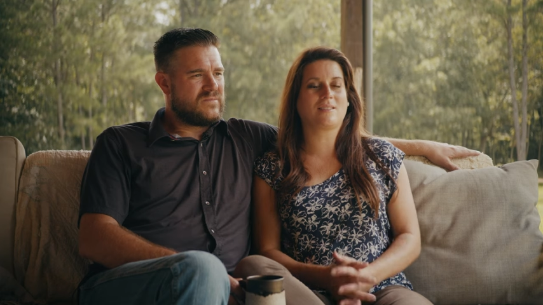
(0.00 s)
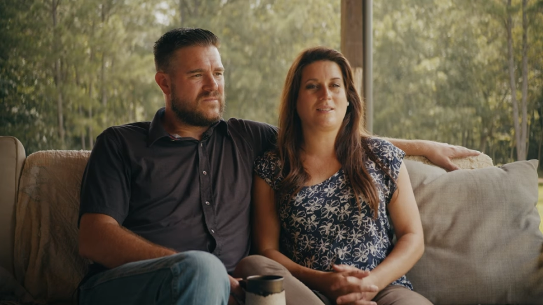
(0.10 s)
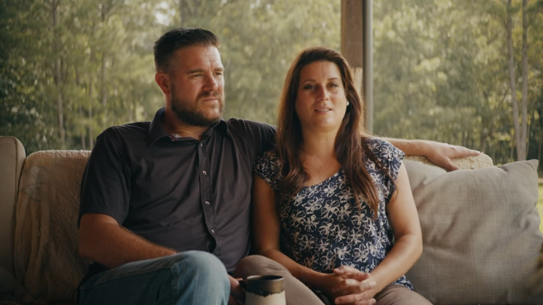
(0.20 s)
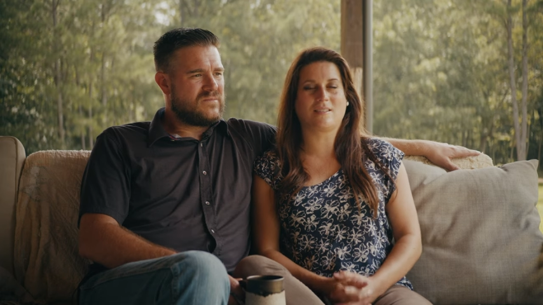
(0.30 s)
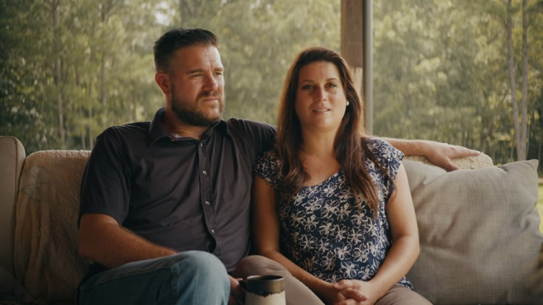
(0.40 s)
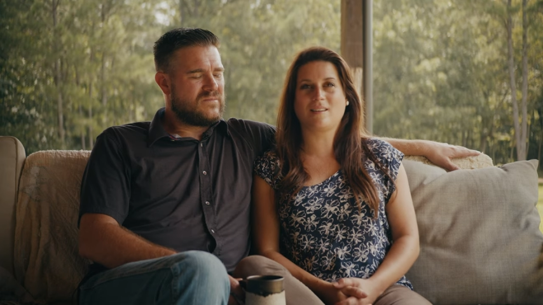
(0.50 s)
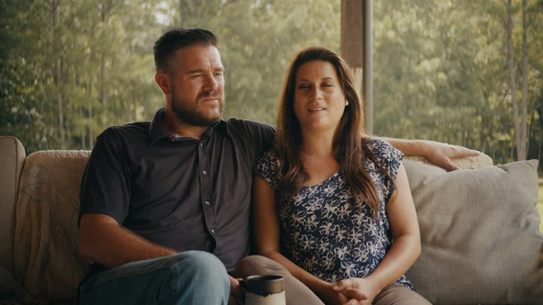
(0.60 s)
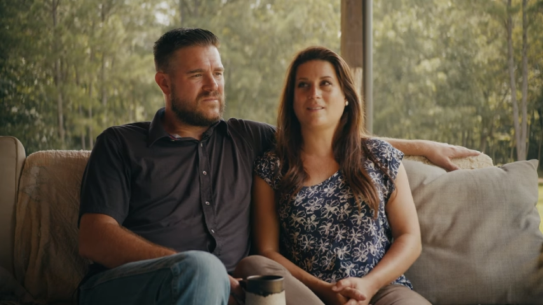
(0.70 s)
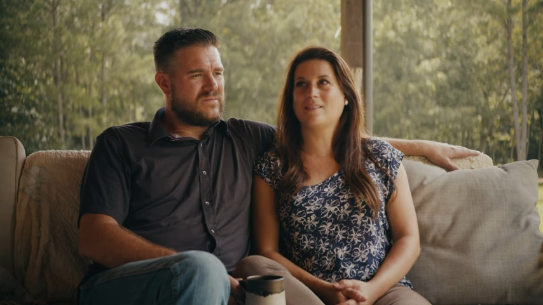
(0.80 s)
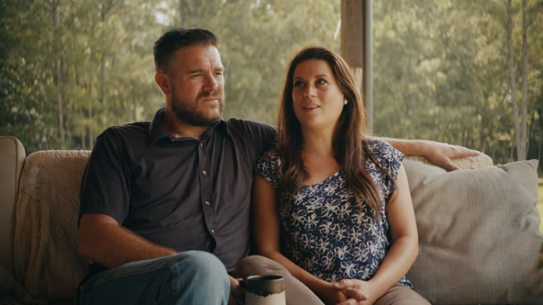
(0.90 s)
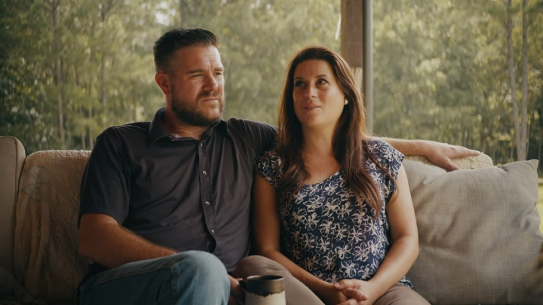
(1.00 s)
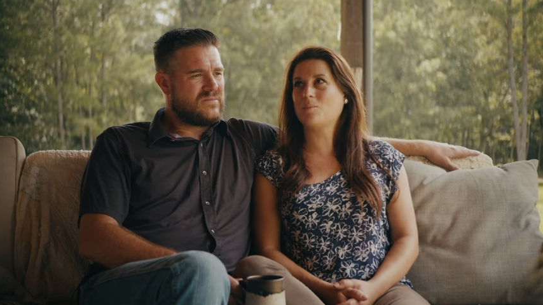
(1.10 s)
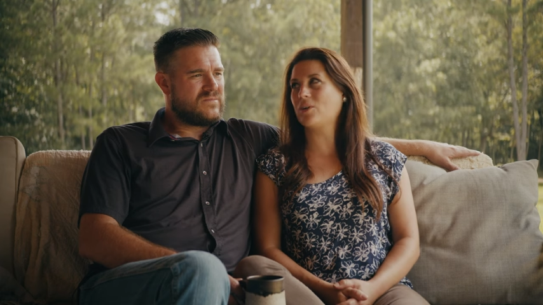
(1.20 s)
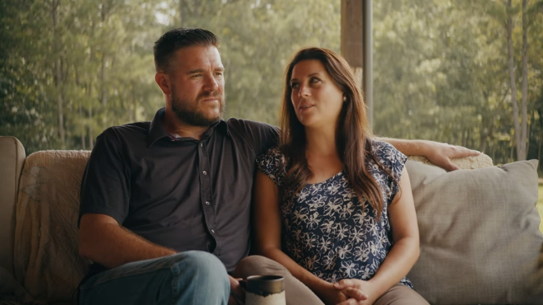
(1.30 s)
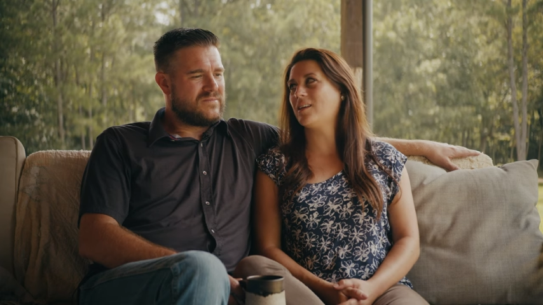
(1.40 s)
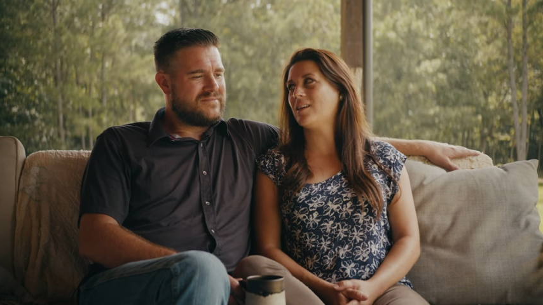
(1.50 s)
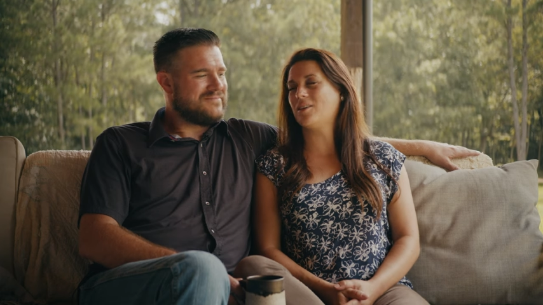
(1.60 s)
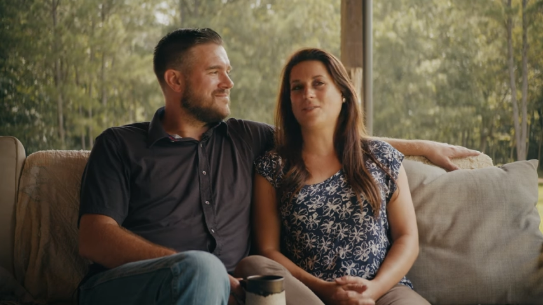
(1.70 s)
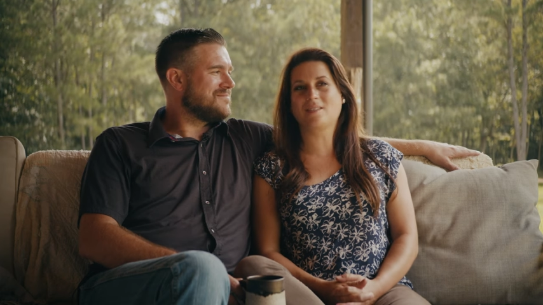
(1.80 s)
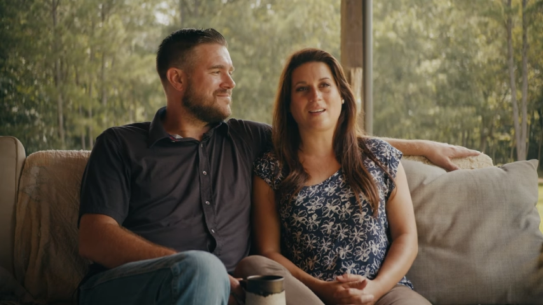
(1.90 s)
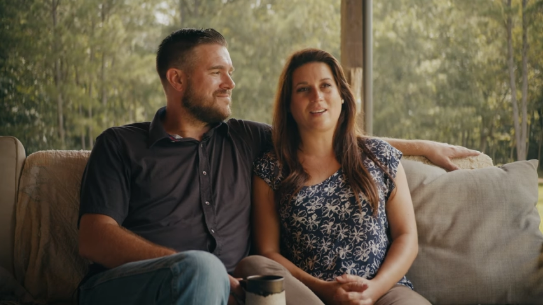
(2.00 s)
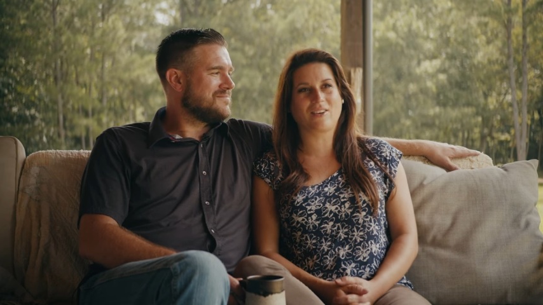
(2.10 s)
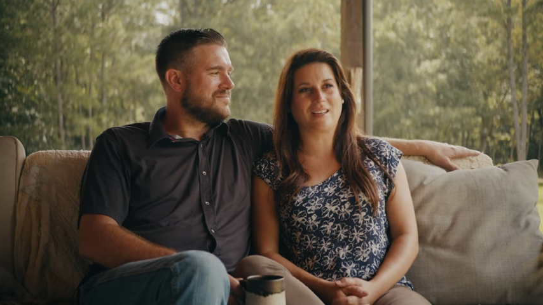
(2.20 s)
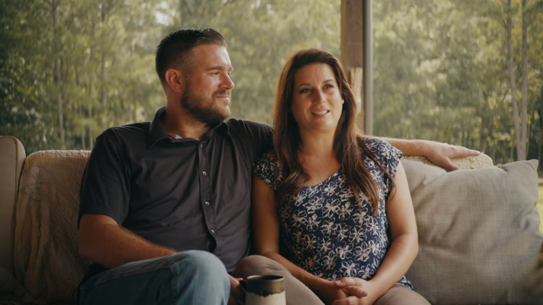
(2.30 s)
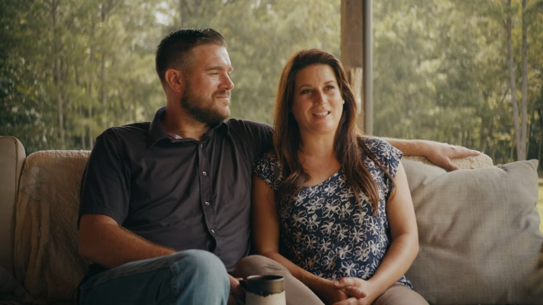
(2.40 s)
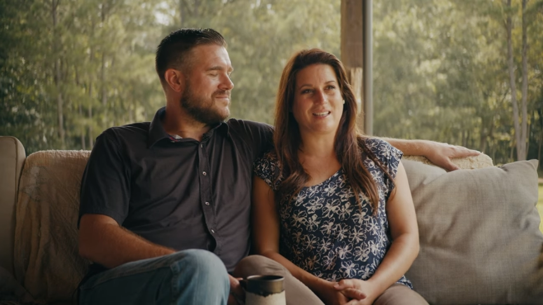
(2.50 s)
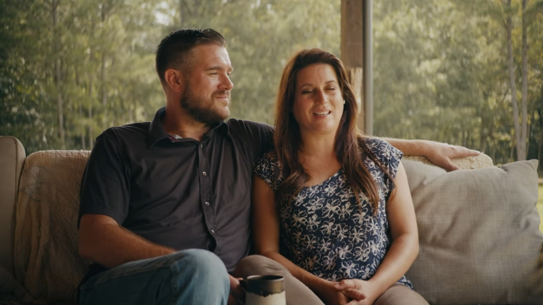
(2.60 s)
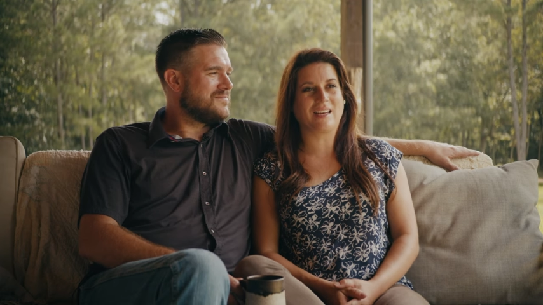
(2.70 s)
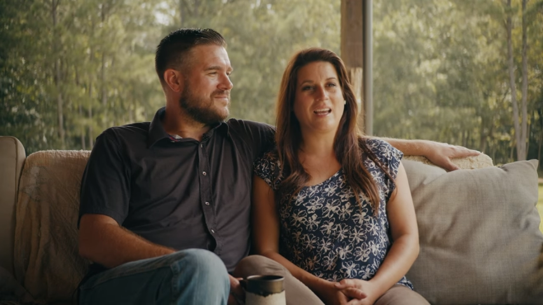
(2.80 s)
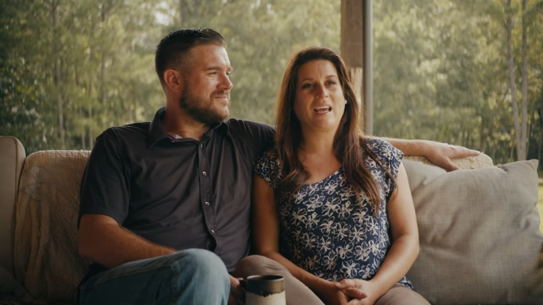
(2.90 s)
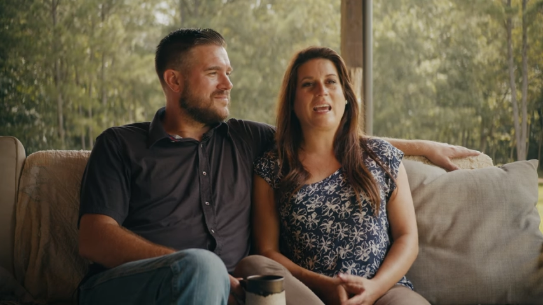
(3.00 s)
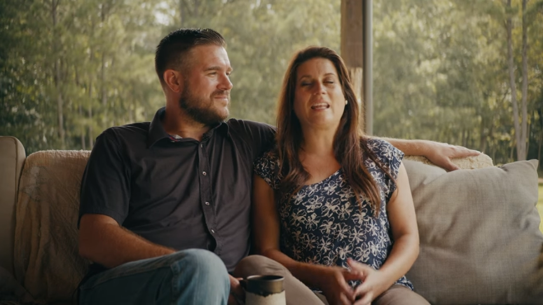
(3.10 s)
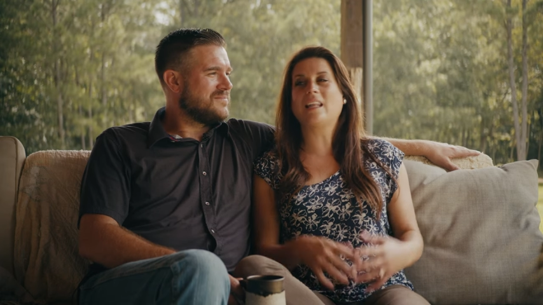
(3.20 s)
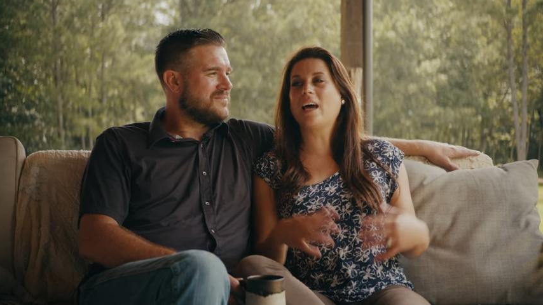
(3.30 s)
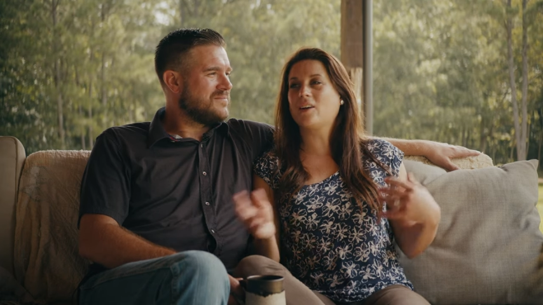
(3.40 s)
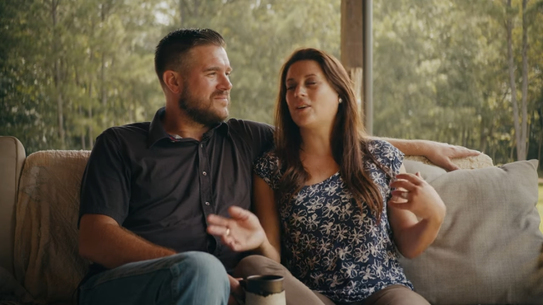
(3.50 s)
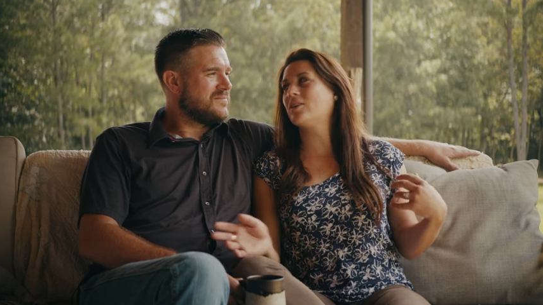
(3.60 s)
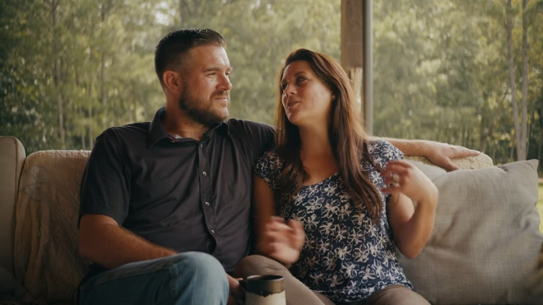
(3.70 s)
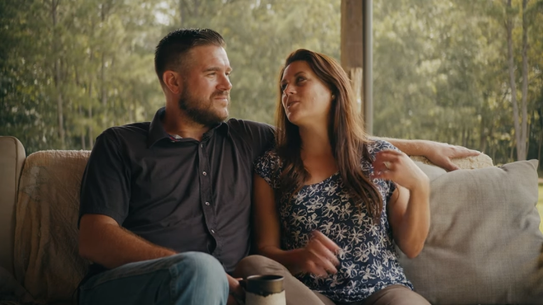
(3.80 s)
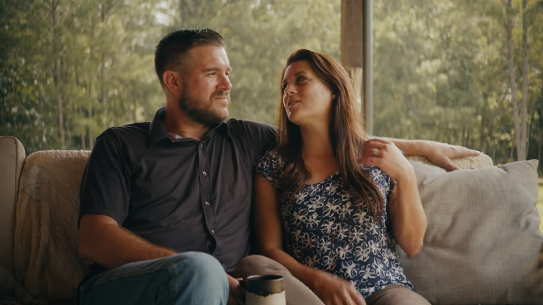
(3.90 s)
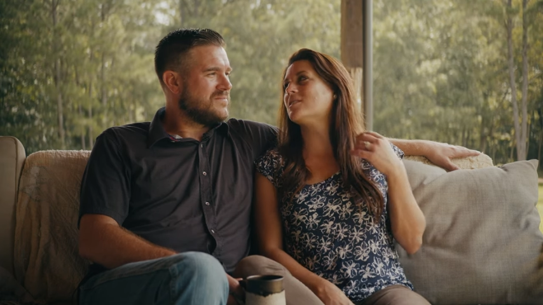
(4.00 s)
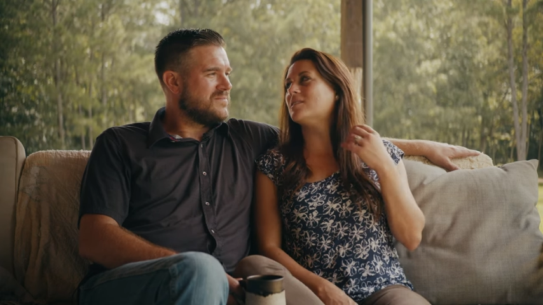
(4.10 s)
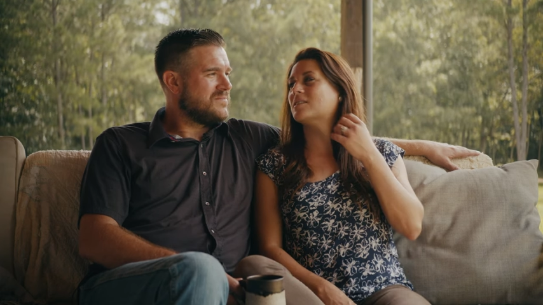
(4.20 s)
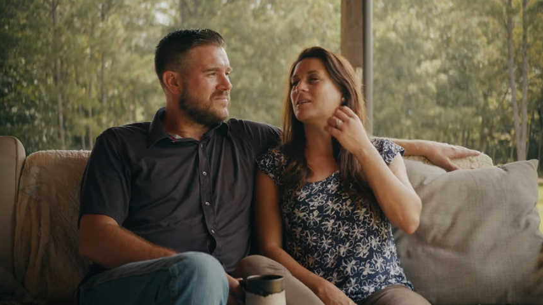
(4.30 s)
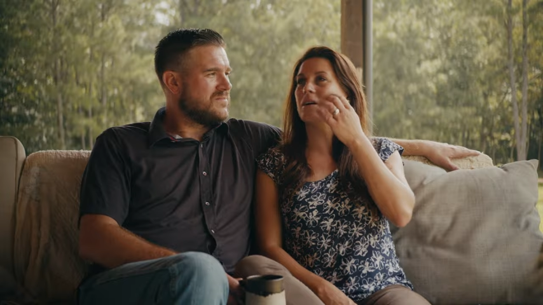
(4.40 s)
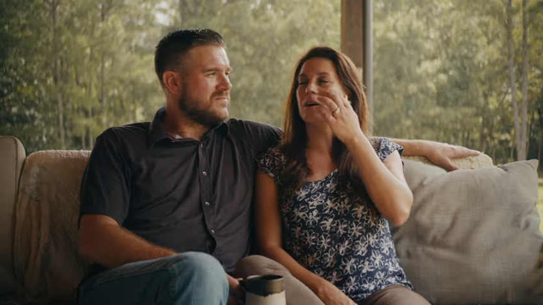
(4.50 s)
Speaker 1: send birthday gifts mm-hmm. like crazy, and and letters and